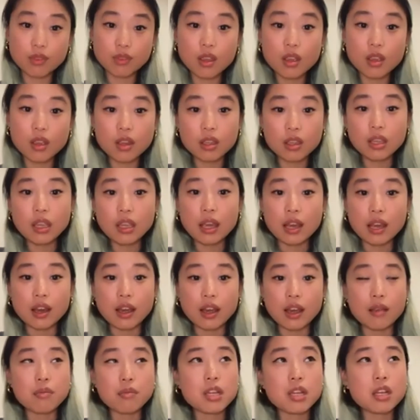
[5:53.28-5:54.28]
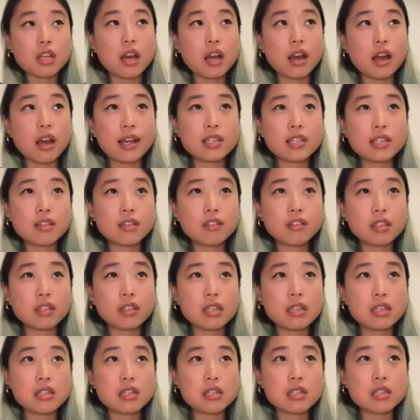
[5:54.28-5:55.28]
Yeah, I mean, I
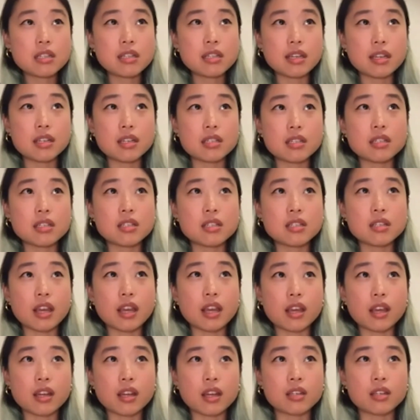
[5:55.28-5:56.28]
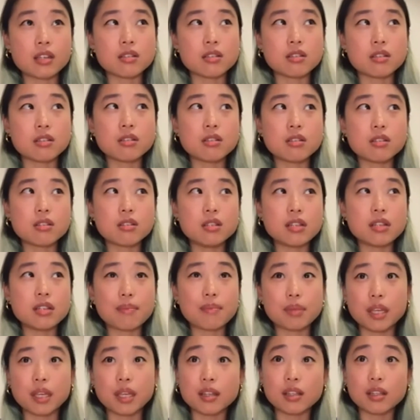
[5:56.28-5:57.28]
definitely see a set as
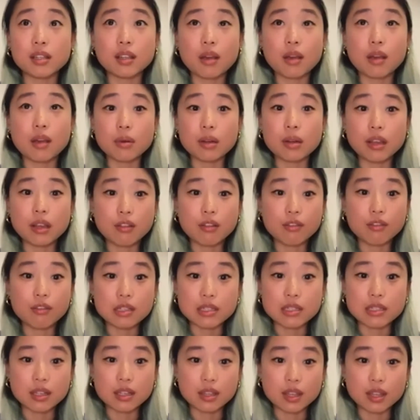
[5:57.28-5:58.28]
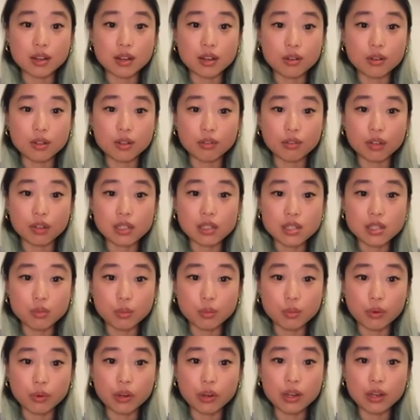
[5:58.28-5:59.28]
deeply collaborative, as I think all of us
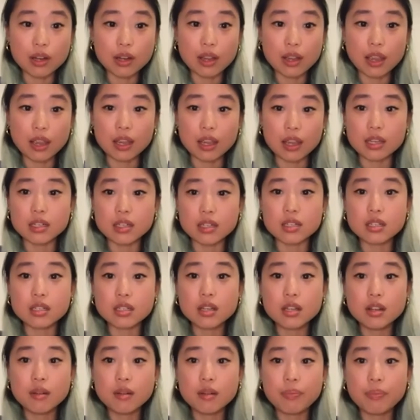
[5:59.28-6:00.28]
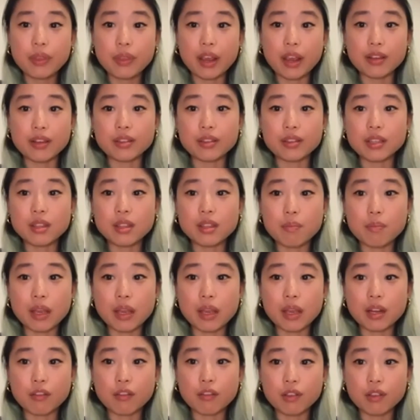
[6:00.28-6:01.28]
would. And I think the
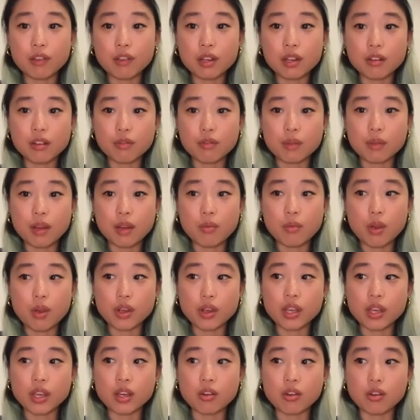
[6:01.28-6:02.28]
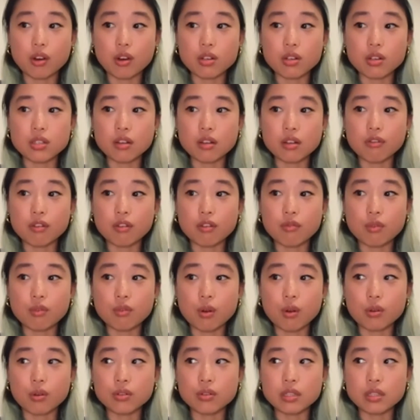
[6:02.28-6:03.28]
benefit of me working across different
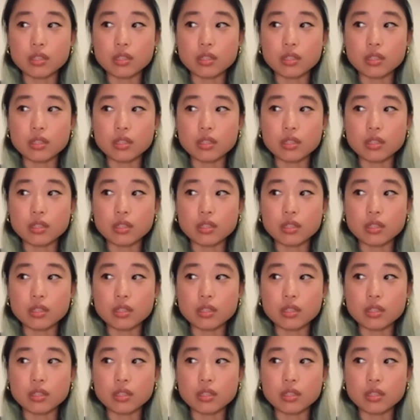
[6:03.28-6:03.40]
roles, it